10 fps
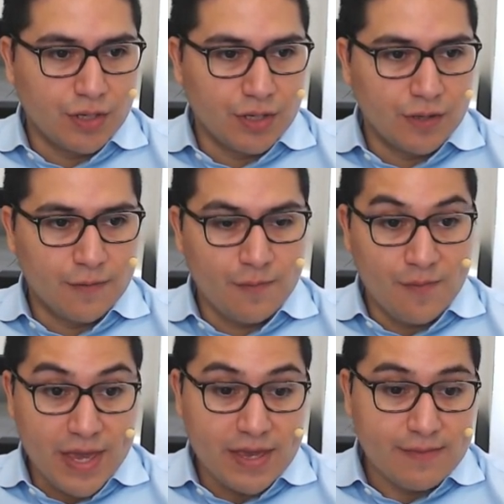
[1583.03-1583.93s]

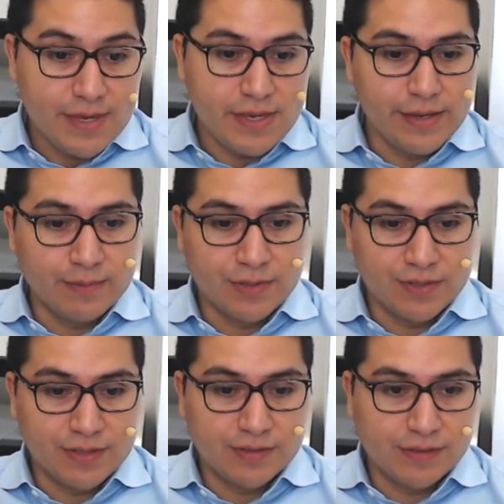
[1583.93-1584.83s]
maybe, I'm
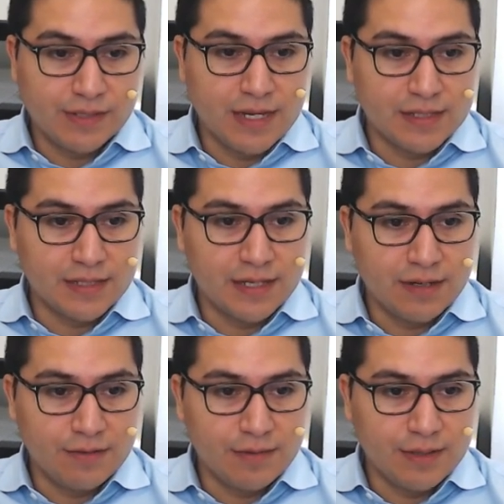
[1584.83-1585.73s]
just guessing
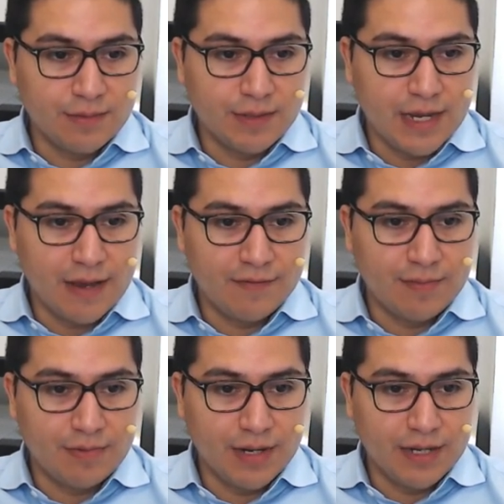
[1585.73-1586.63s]
here, we have the
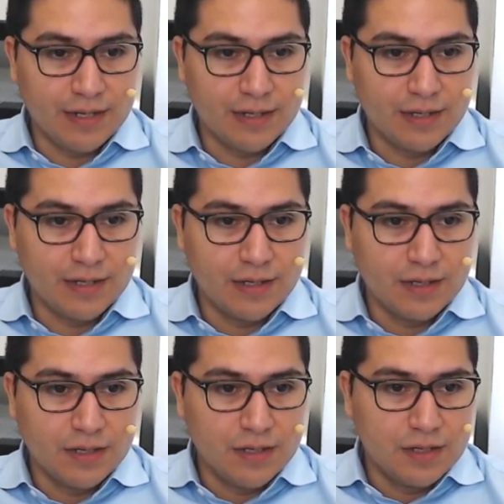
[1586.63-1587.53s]
break.
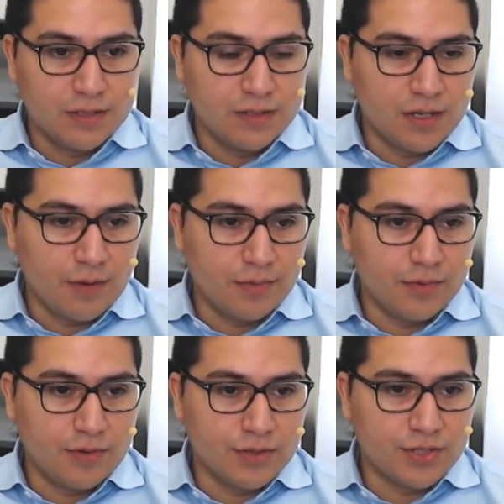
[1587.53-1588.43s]
Stop will
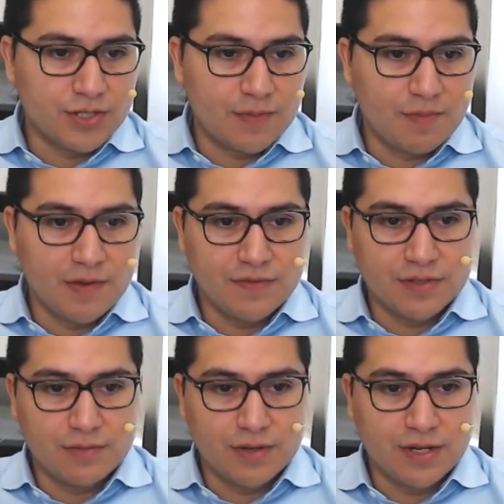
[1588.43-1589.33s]
go just above
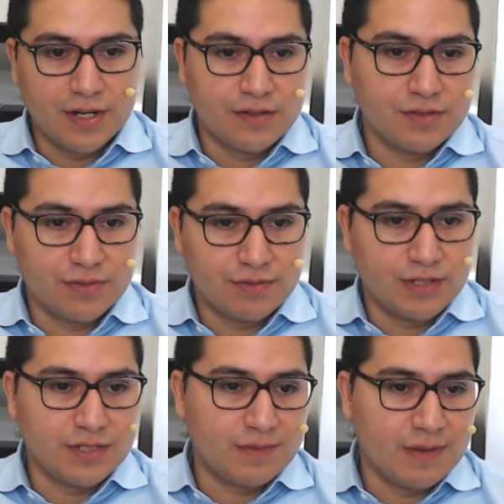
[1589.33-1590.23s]
somewhere here, so
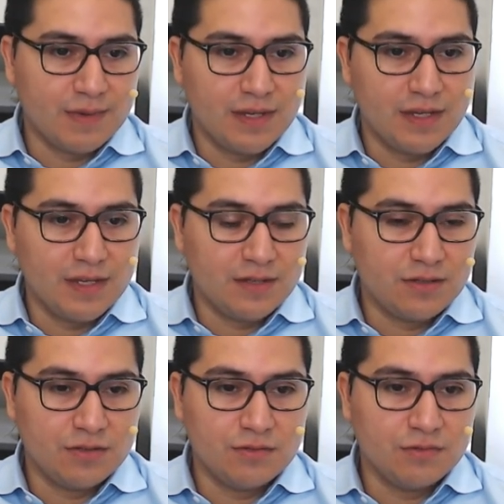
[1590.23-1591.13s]
risk maybe
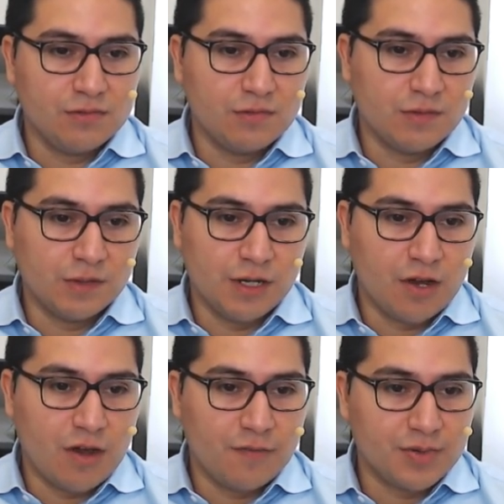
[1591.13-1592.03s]

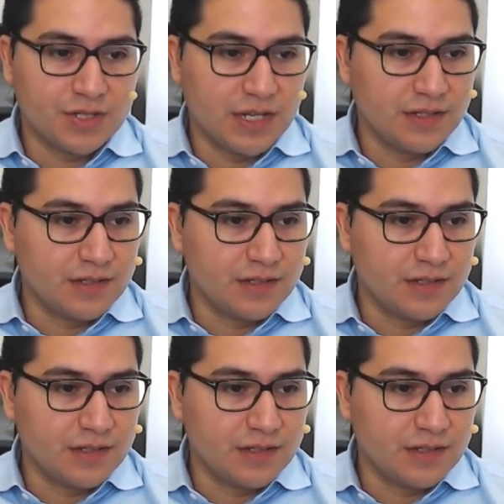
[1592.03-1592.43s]
2.5%.